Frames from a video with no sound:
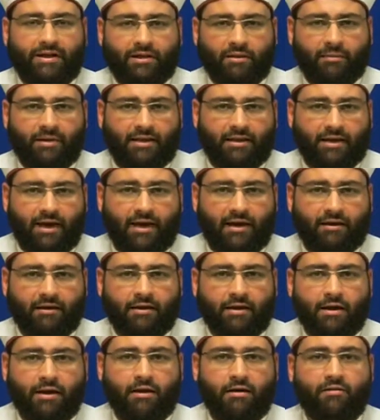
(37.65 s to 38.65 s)
al-Ilmiya
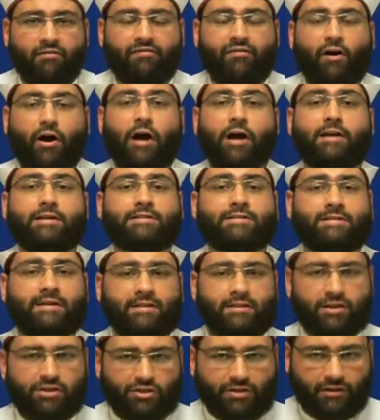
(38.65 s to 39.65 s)
first
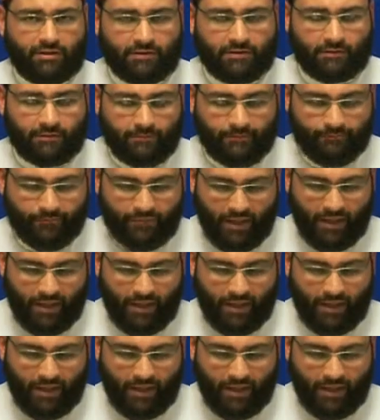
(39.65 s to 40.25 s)
edition.